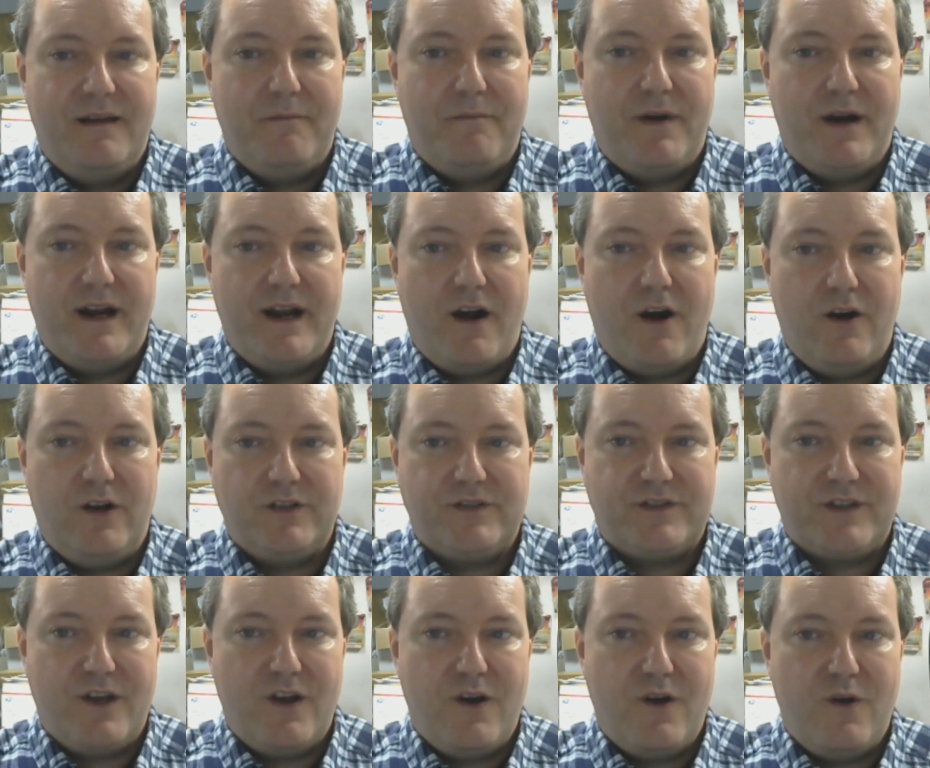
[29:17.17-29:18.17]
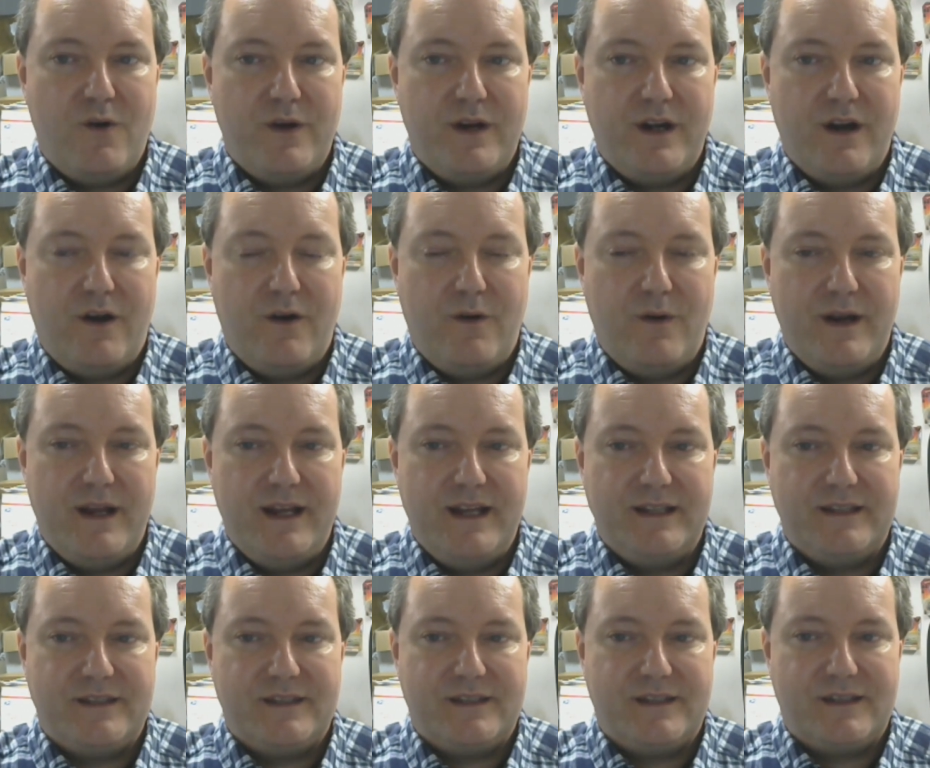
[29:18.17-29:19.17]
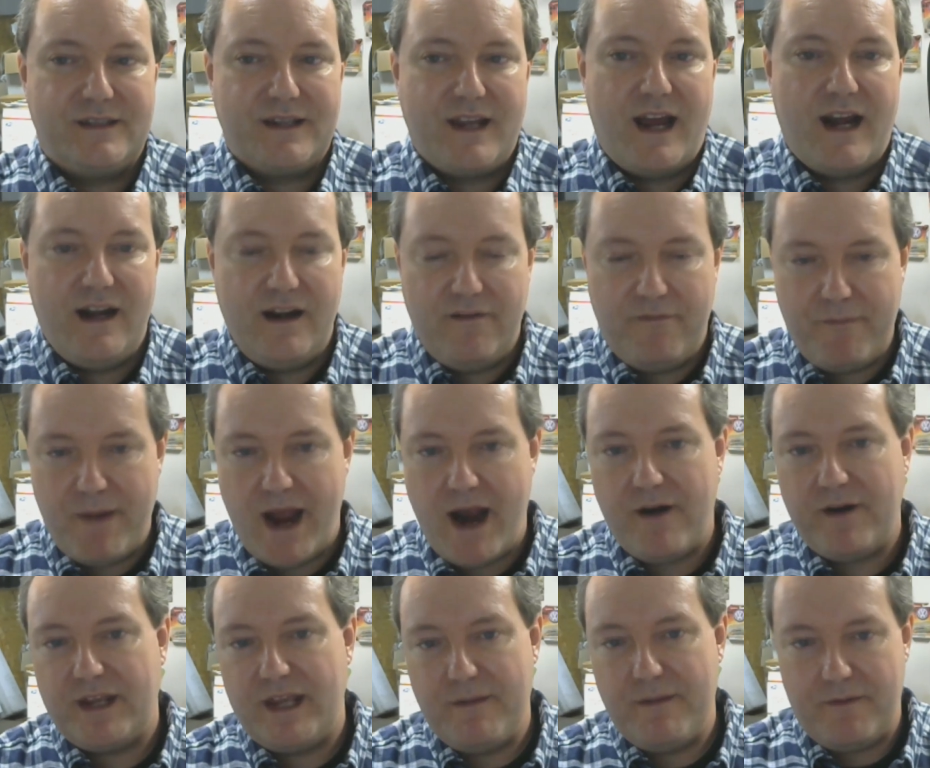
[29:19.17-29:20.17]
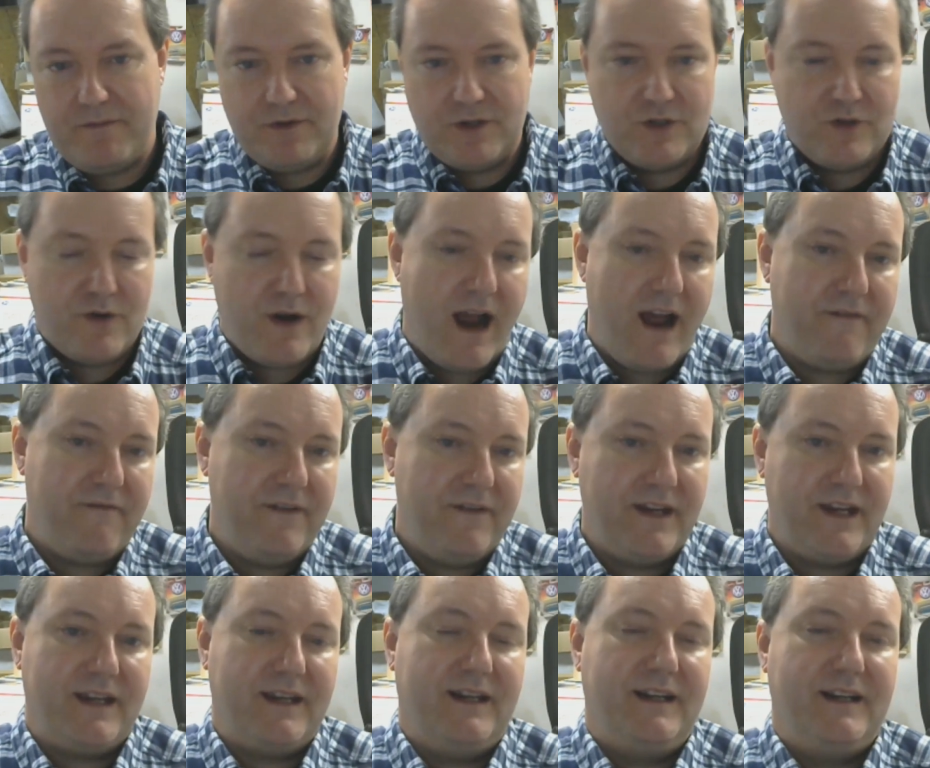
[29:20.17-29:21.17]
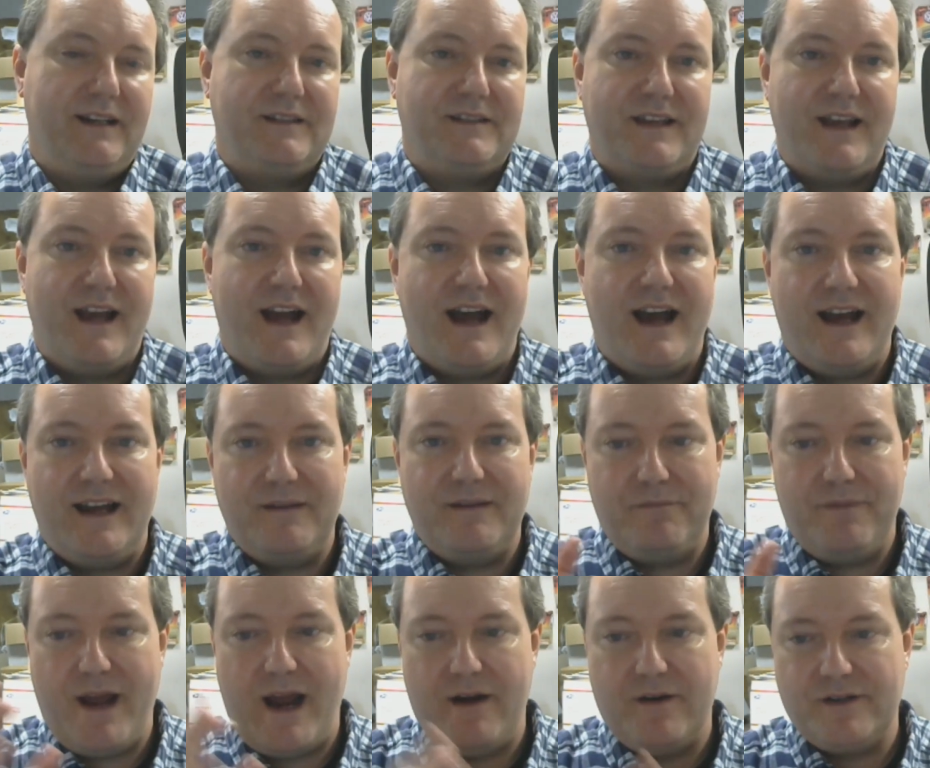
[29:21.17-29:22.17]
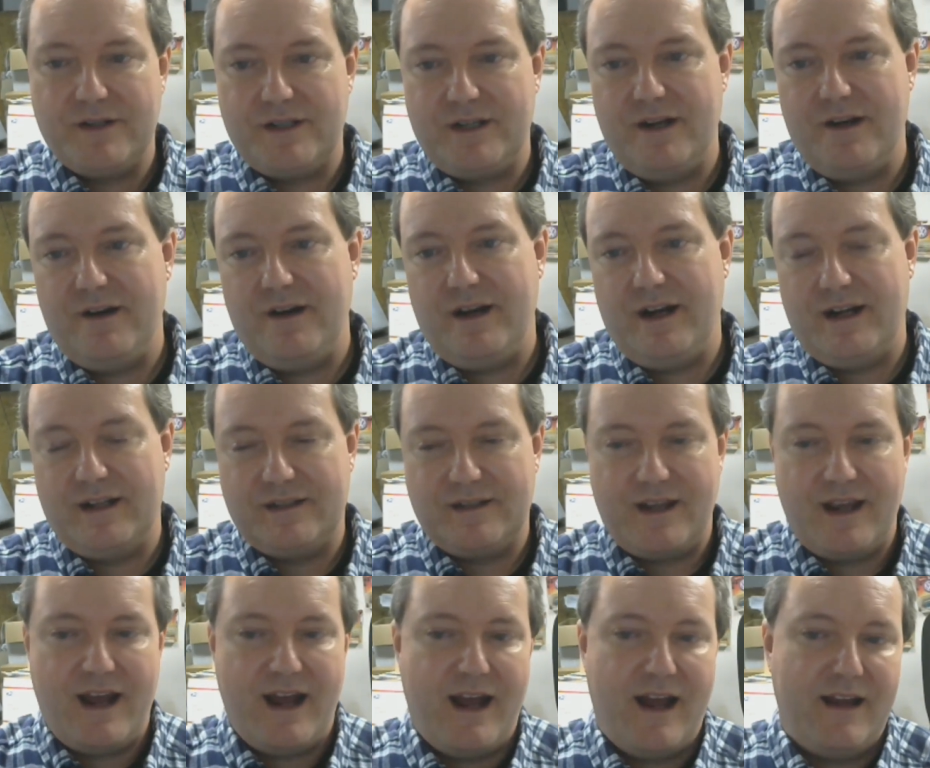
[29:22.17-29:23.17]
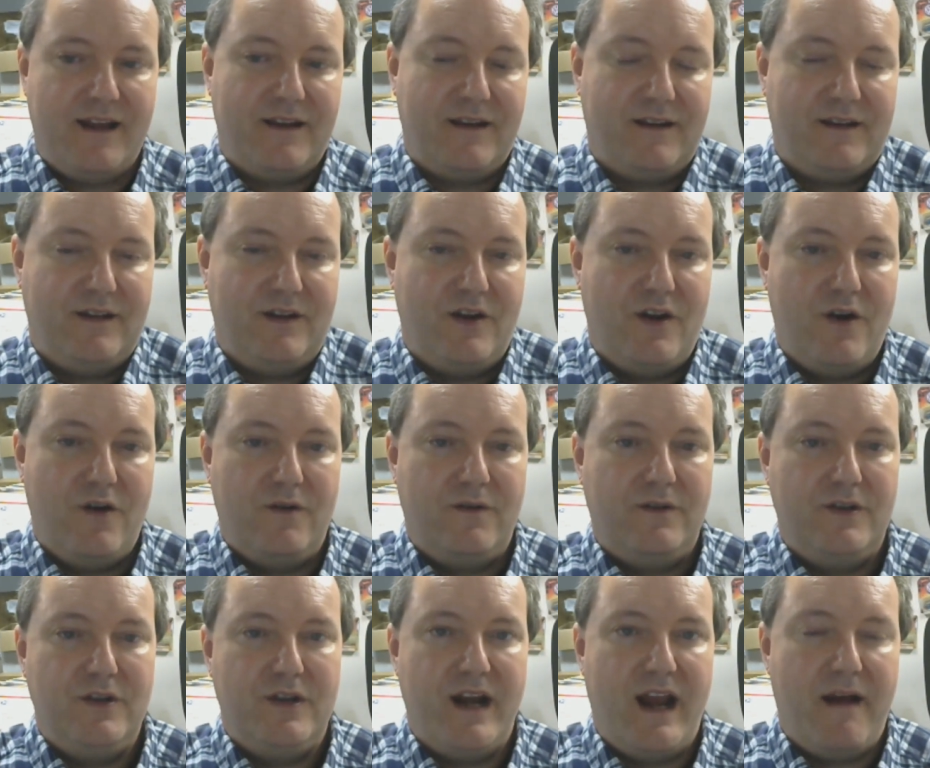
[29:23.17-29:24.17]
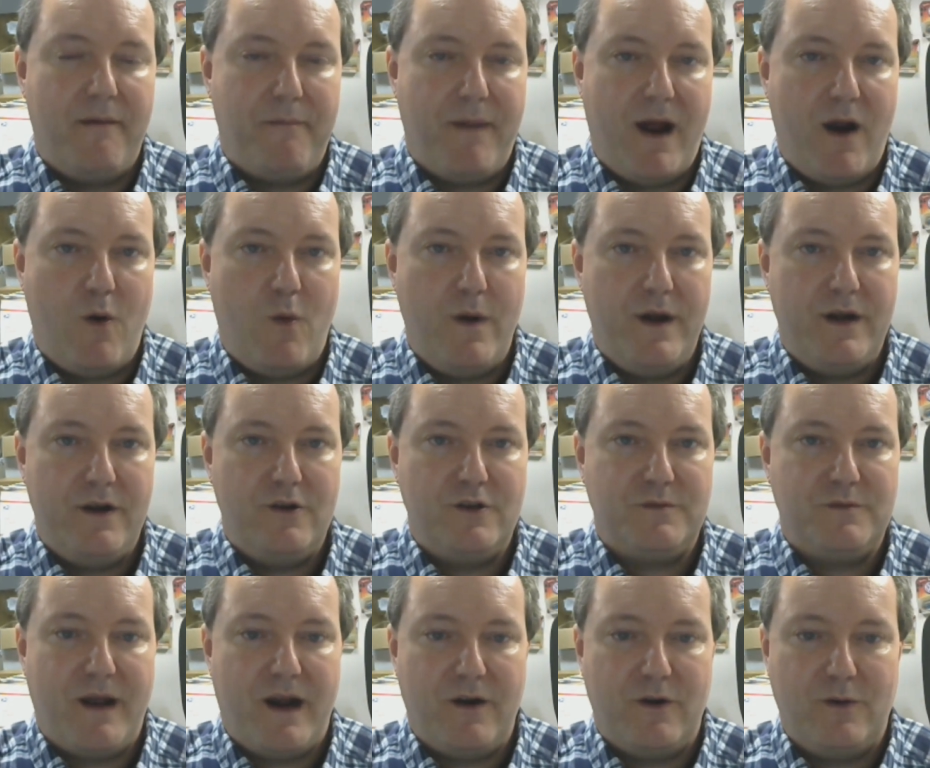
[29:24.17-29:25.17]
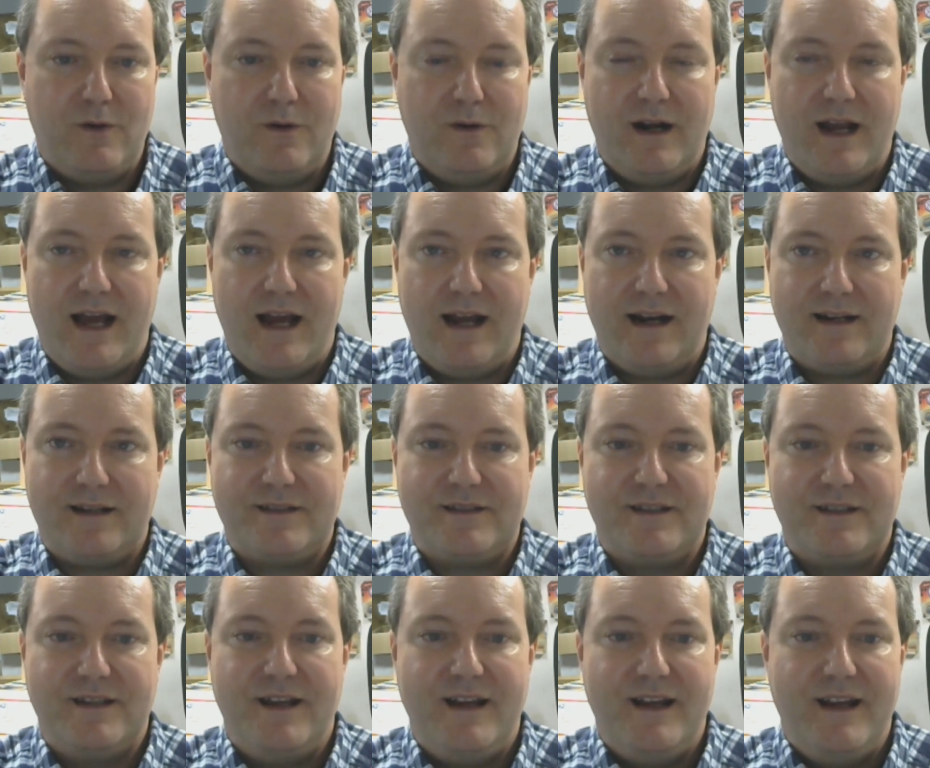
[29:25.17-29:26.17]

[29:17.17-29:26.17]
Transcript: But also, it's got enough power to keep up with traffic, and it's got power steering, and it's got, you can have power windows, power door locks,